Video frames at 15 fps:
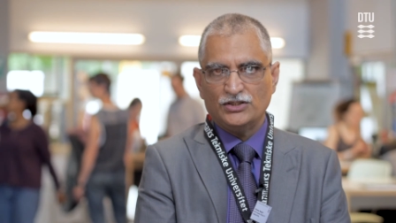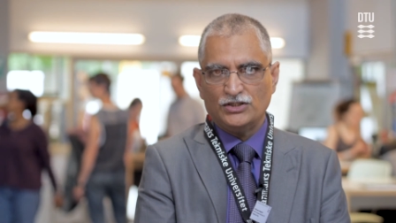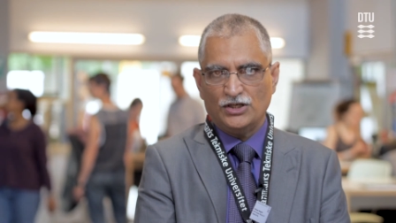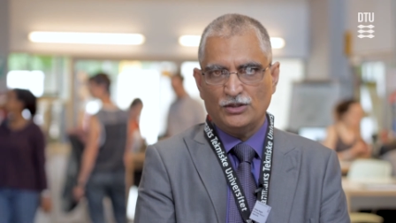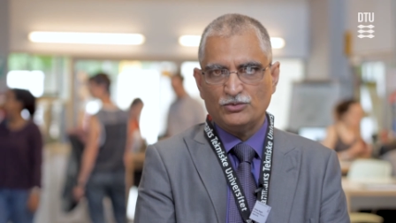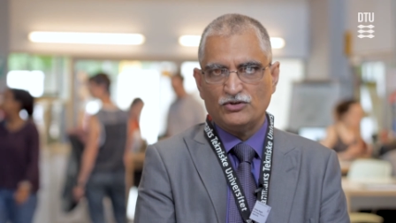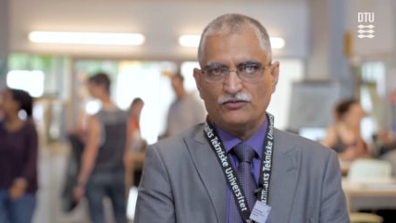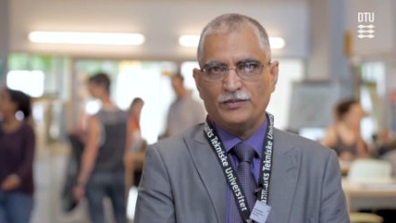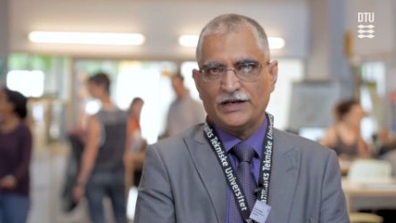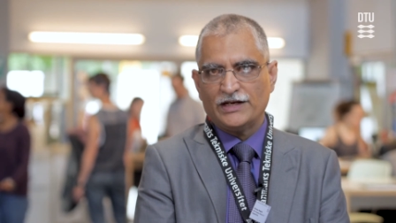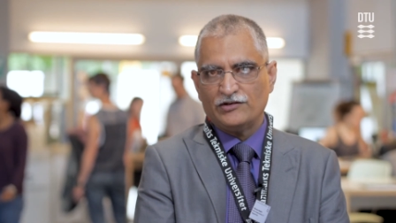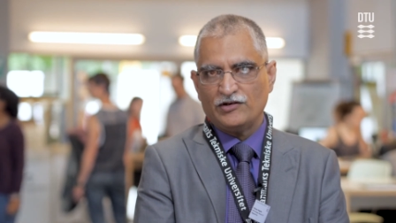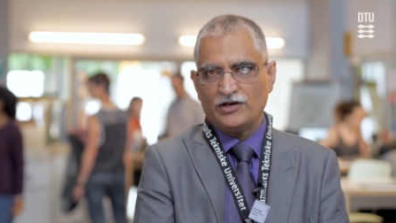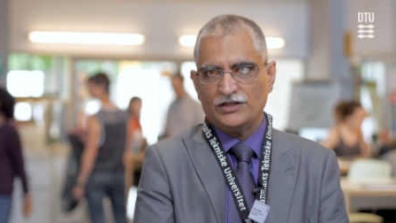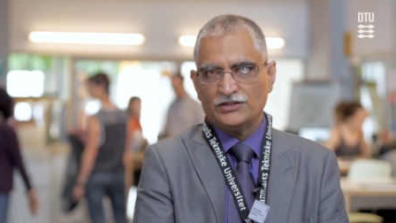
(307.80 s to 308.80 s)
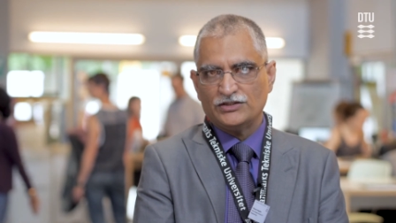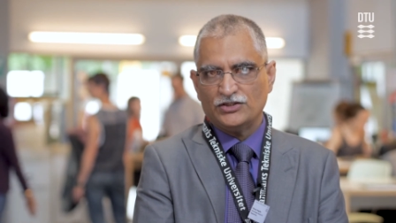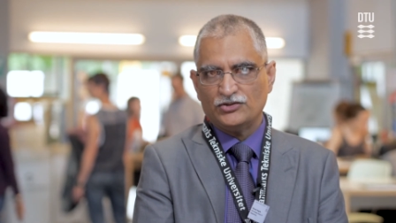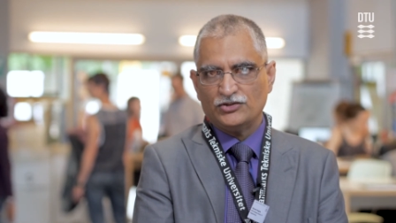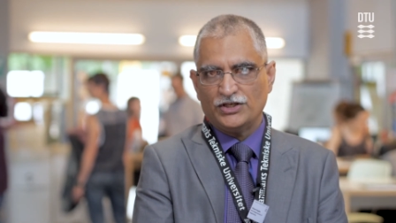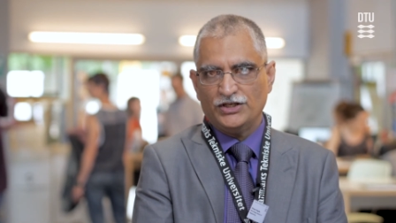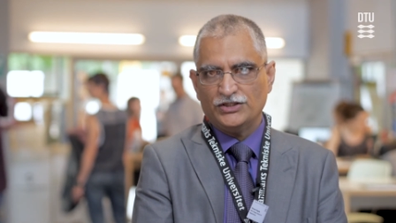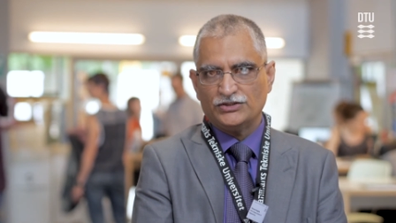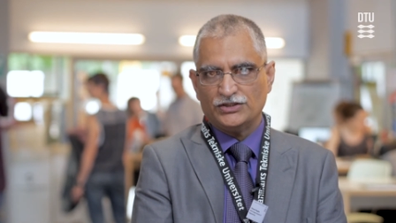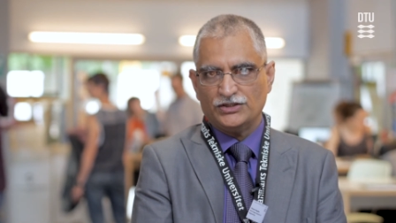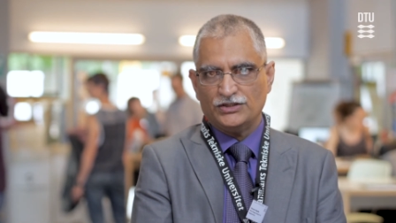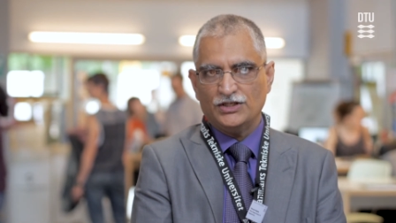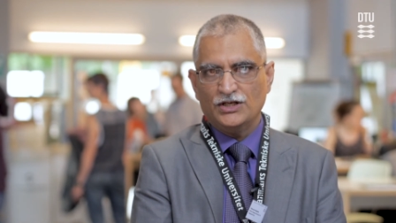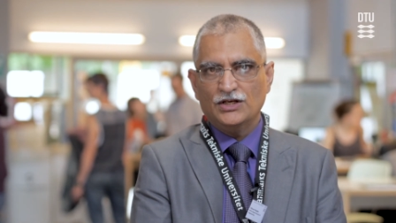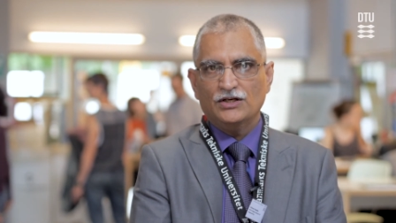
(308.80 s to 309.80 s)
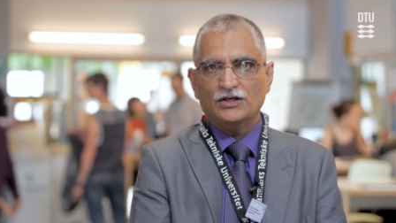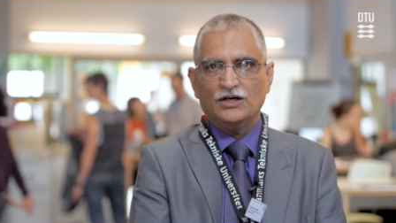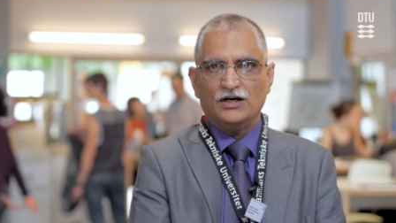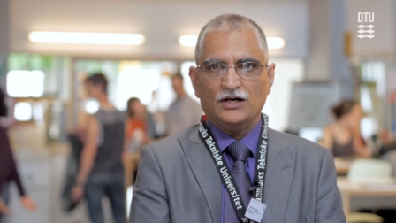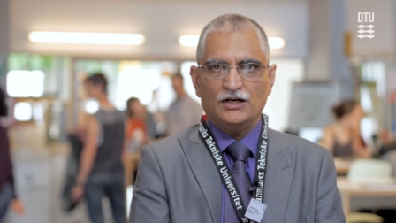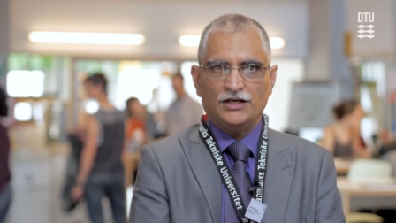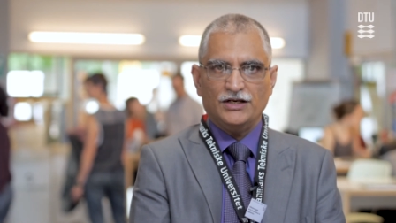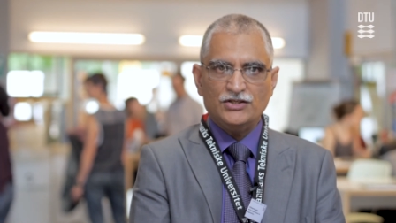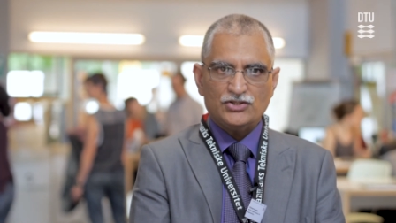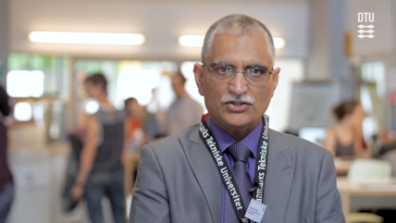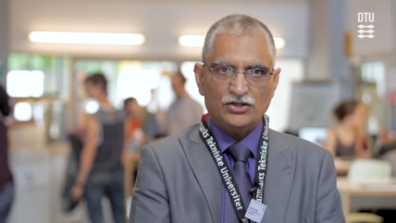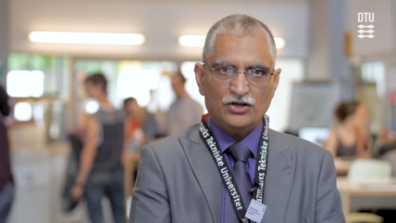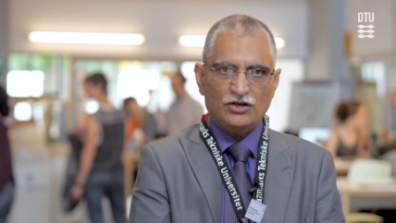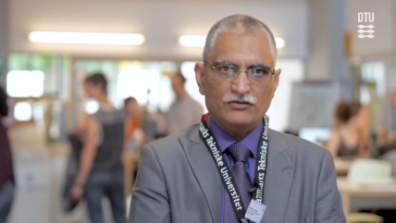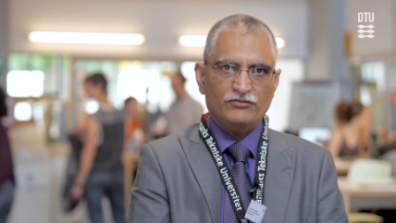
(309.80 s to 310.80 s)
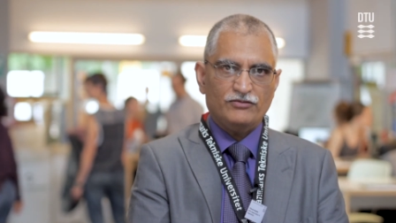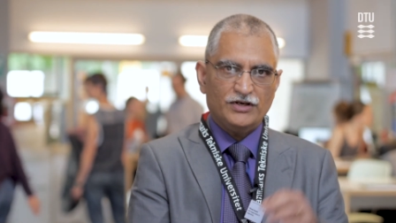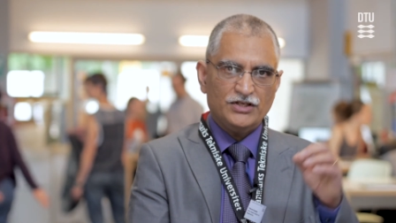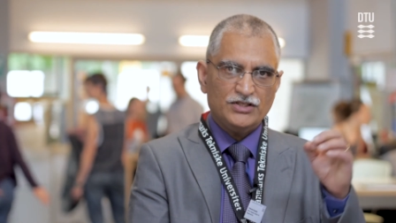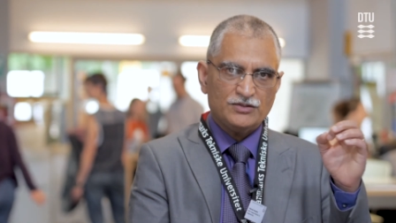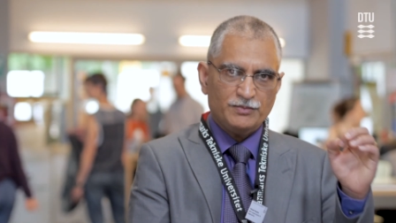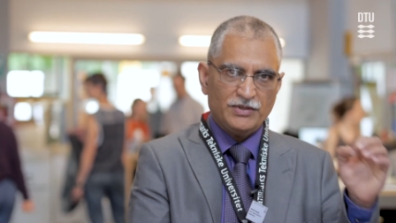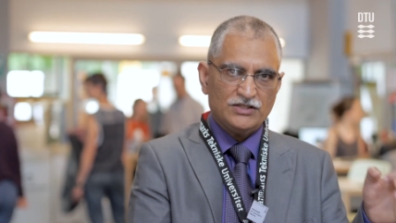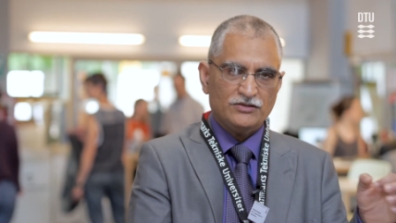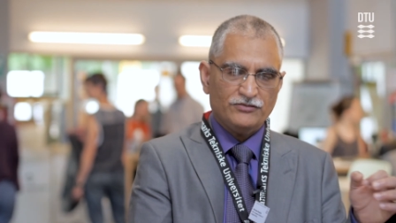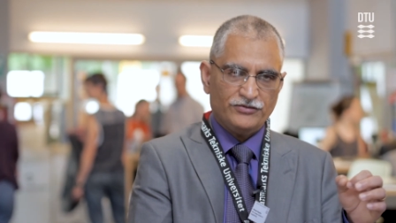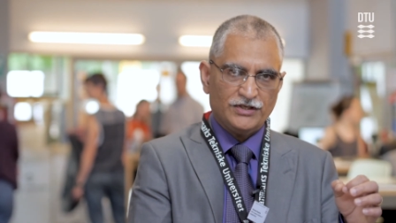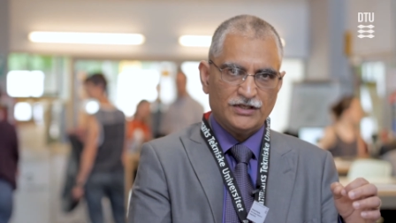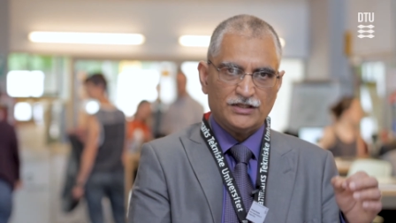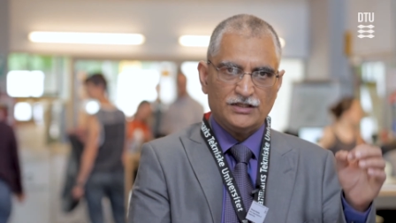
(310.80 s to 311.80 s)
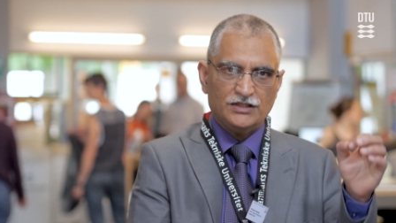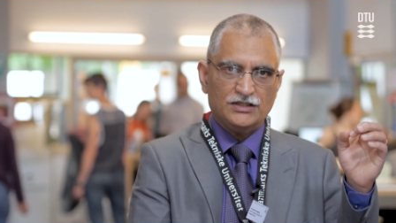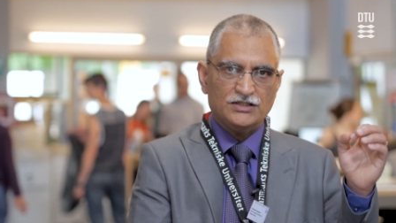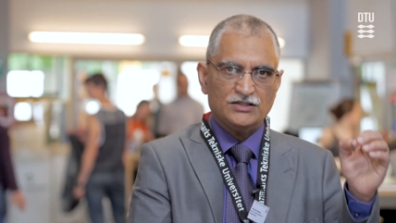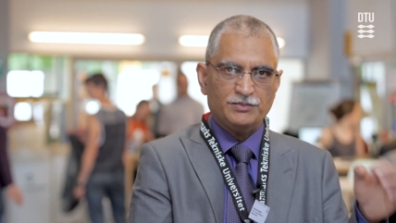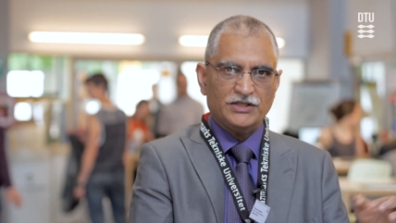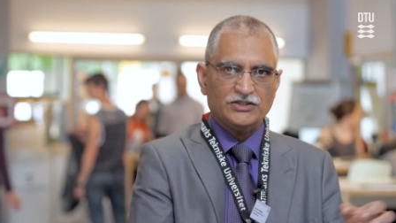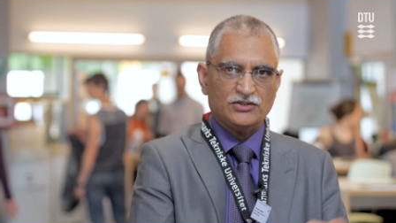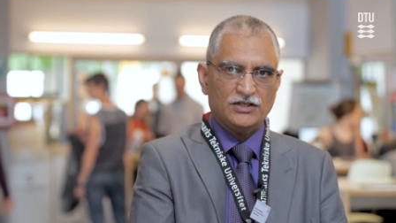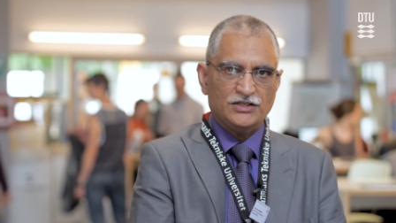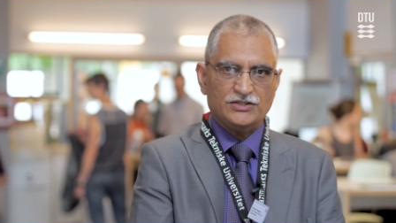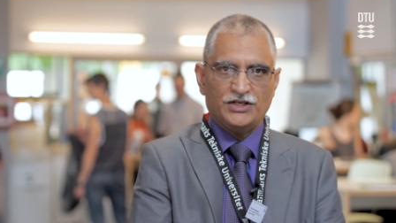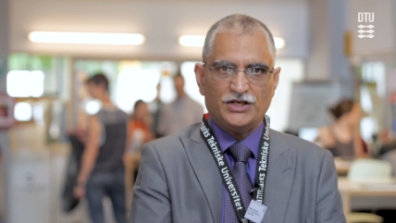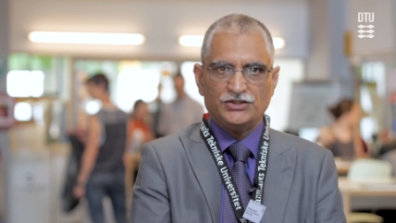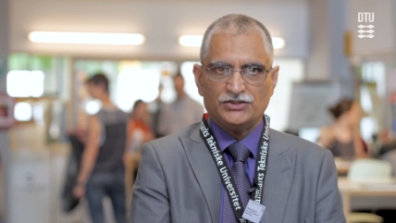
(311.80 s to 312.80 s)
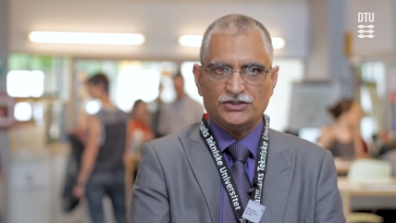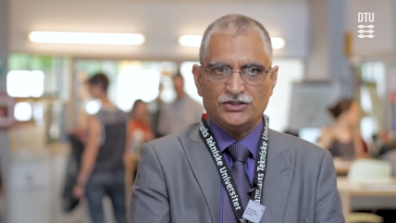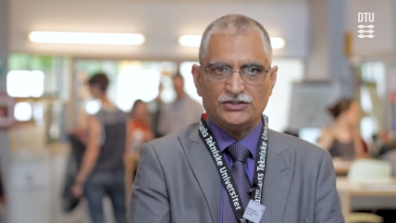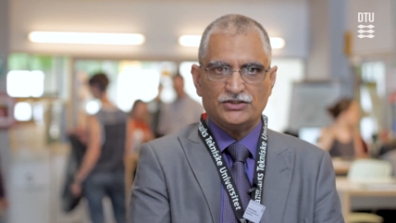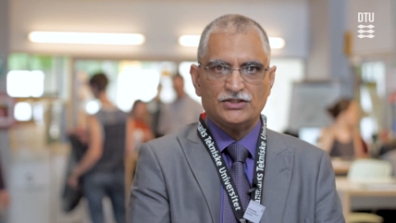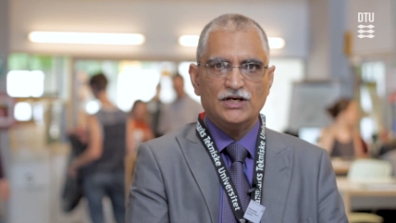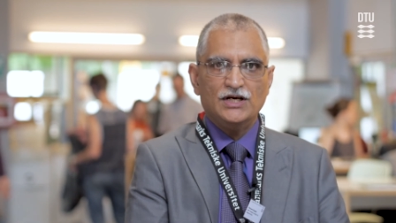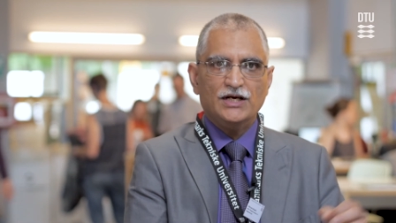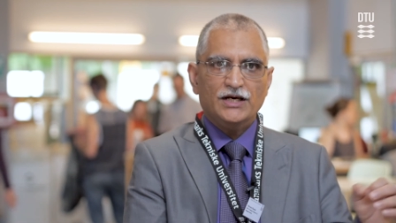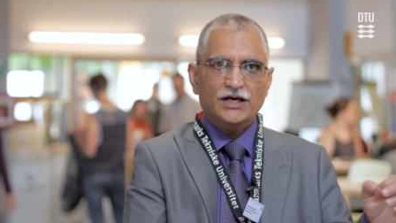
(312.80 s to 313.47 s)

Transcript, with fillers: in terms of mechatronics education uh, instead of very specific uh, specializations